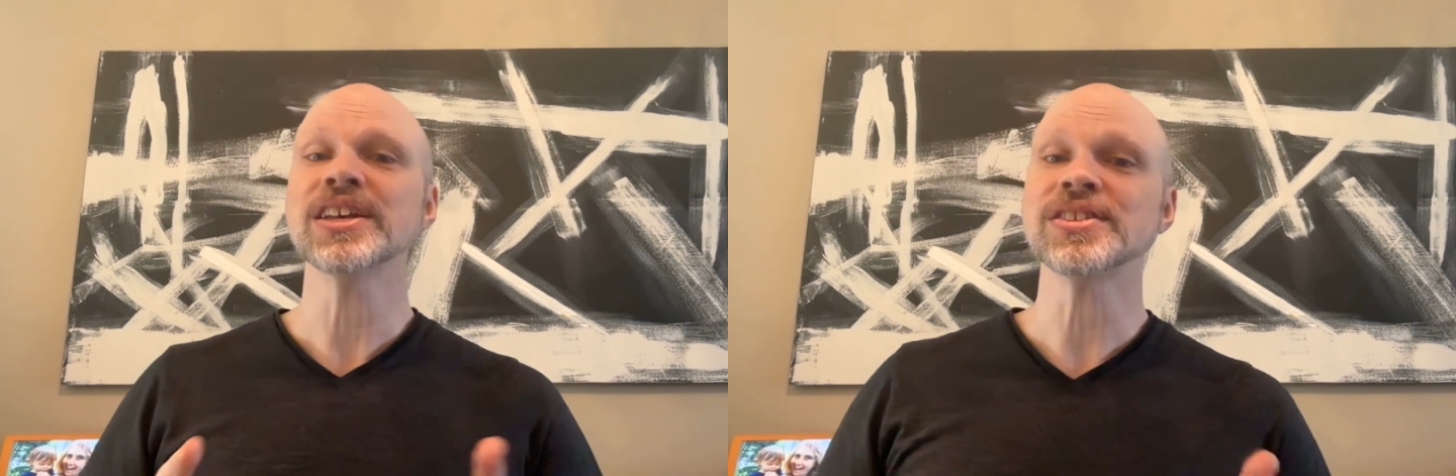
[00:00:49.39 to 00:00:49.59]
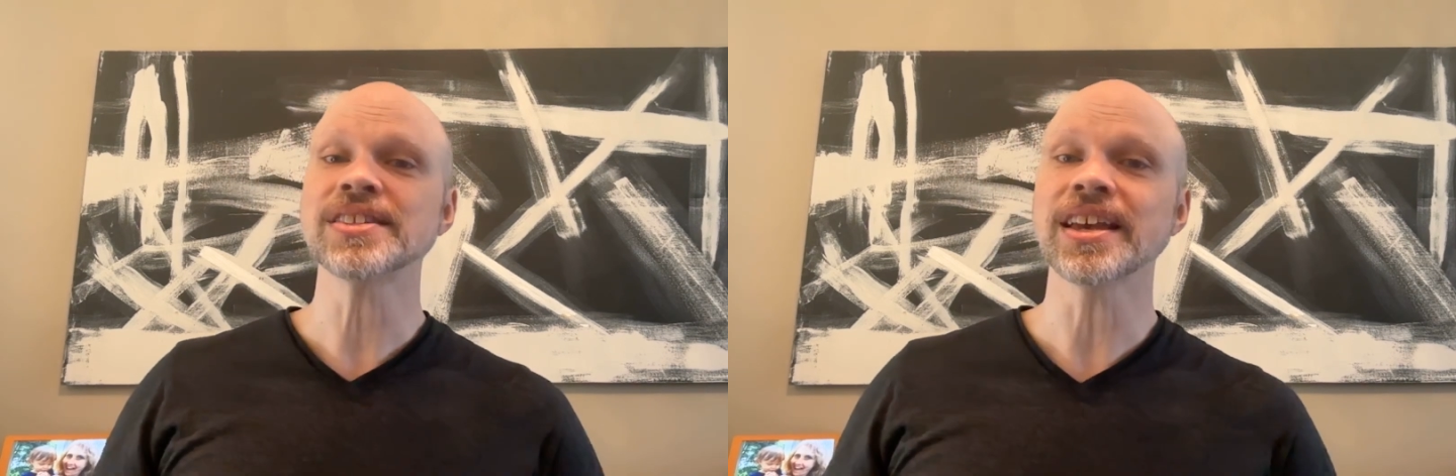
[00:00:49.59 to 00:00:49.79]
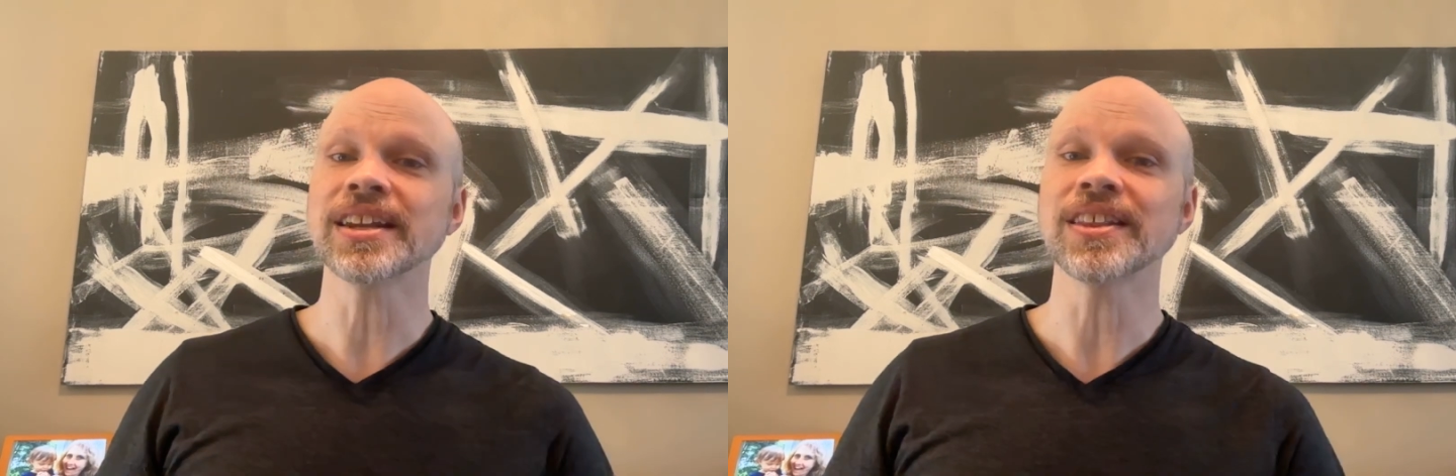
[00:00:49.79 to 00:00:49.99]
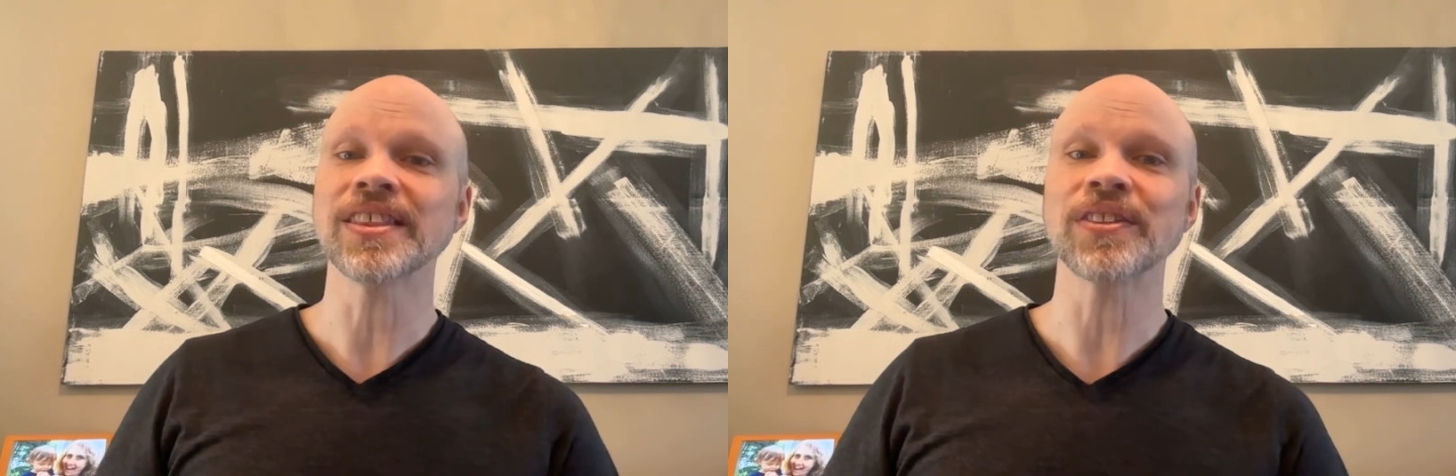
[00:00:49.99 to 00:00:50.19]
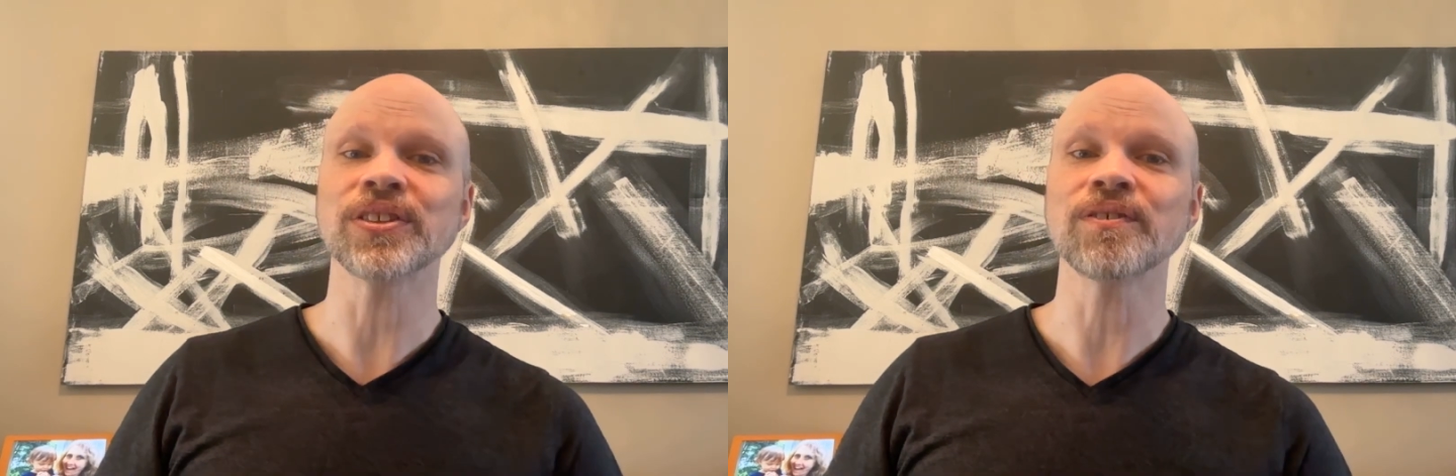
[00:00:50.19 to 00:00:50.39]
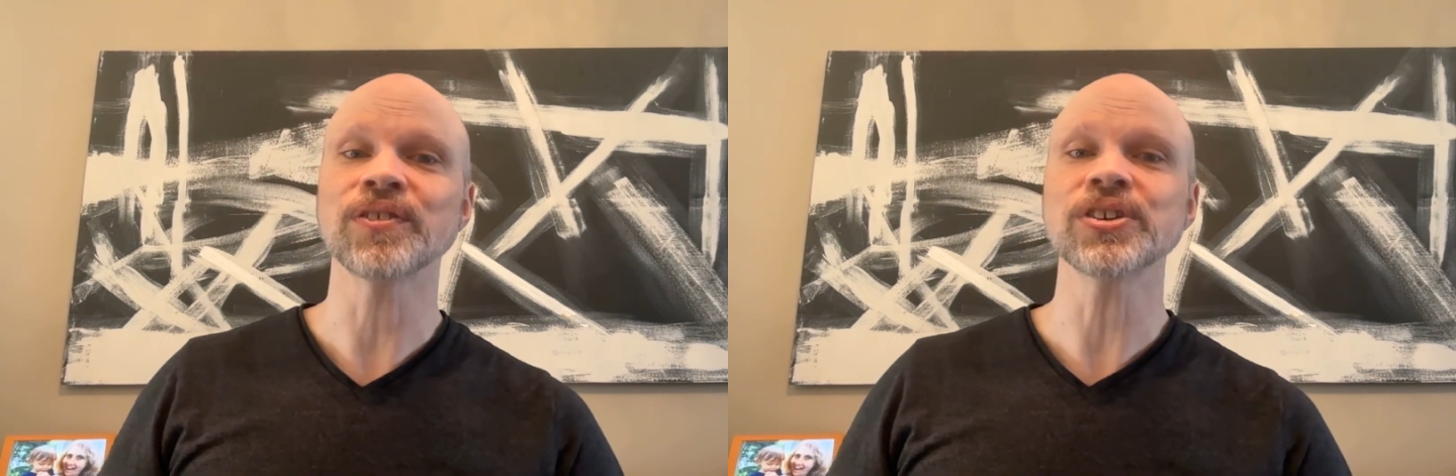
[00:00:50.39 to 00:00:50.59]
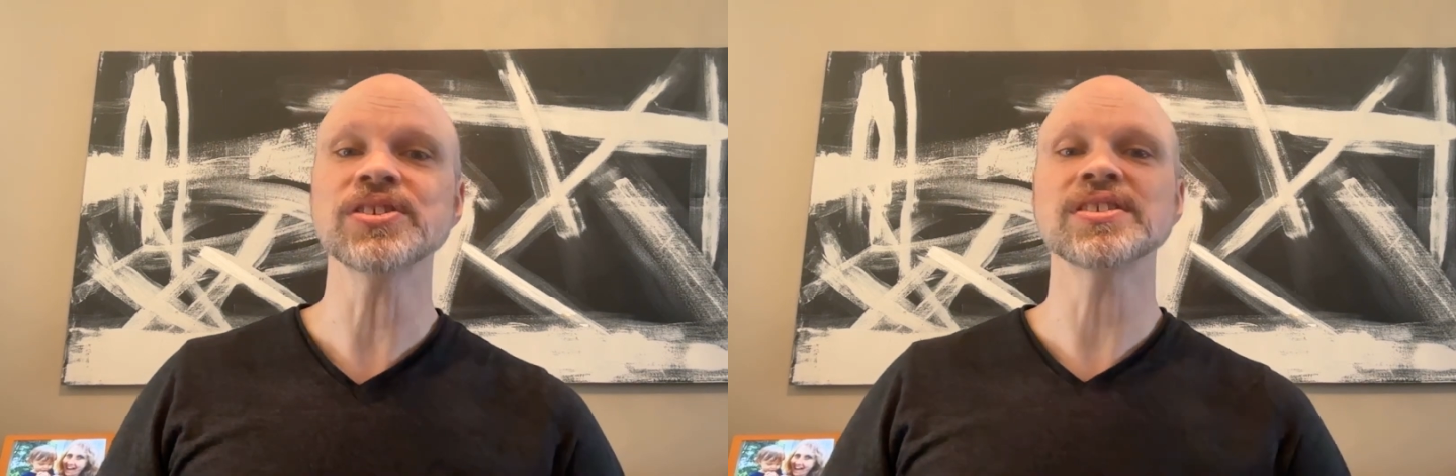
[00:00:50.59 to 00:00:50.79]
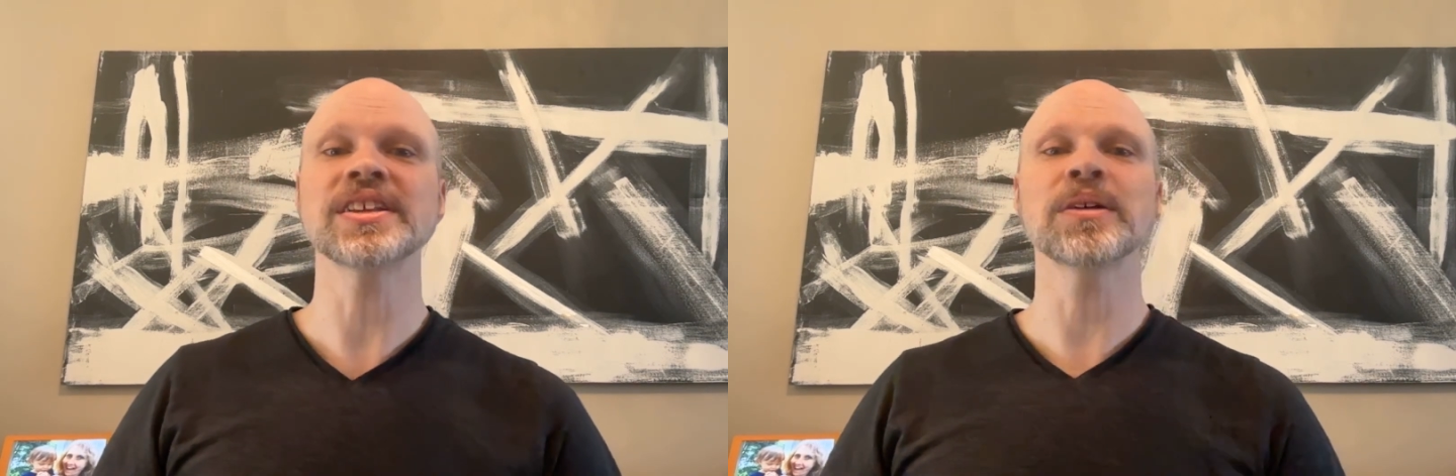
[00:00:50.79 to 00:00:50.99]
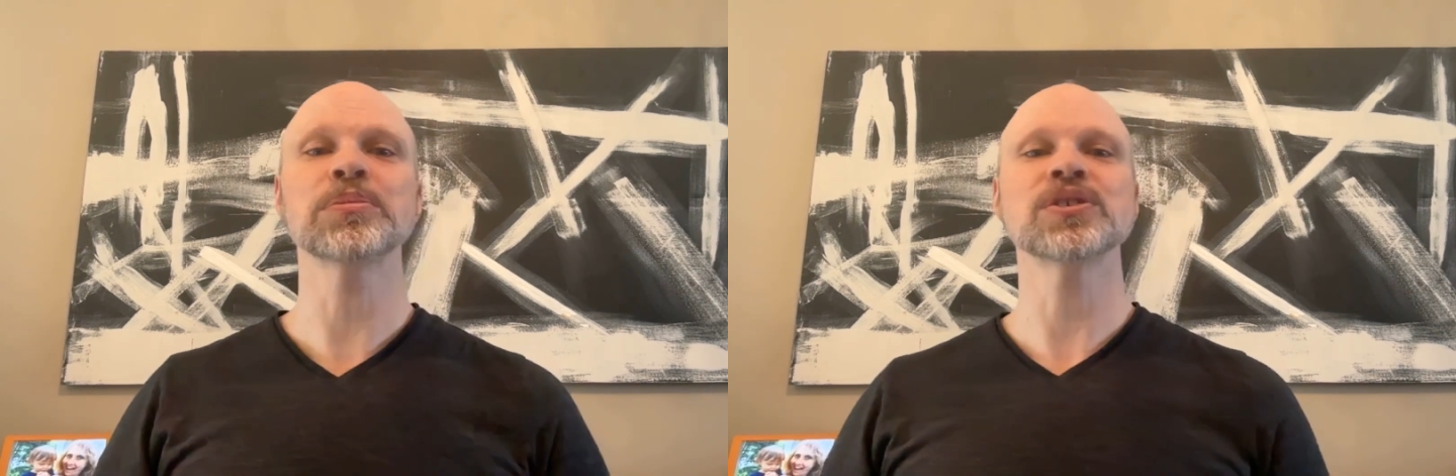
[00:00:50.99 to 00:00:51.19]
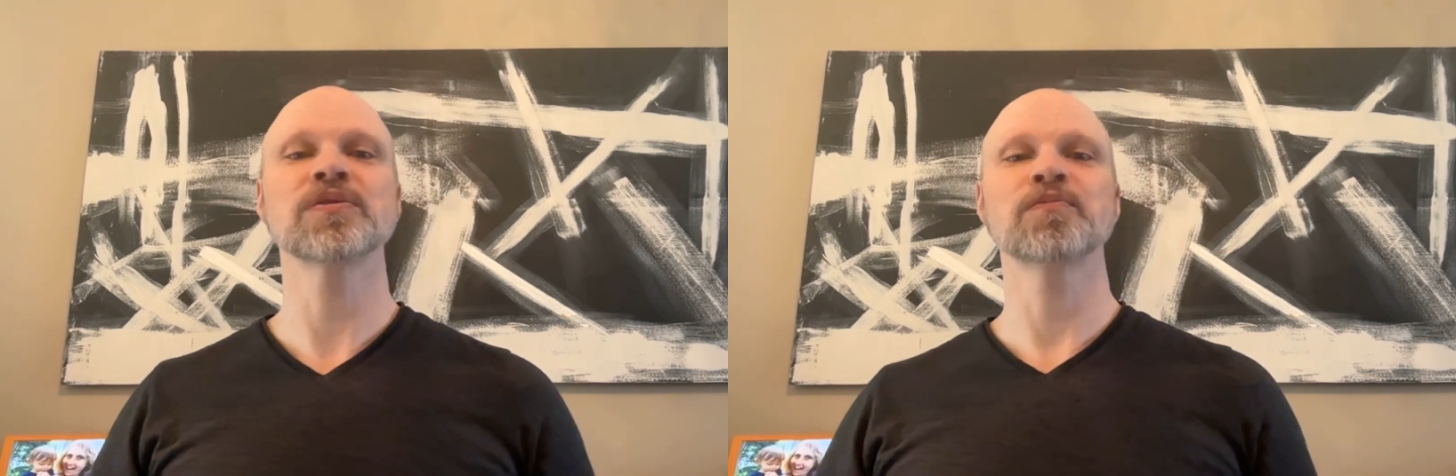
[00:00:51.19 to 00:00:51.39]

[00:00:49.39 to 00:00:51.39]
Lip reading: said that the first step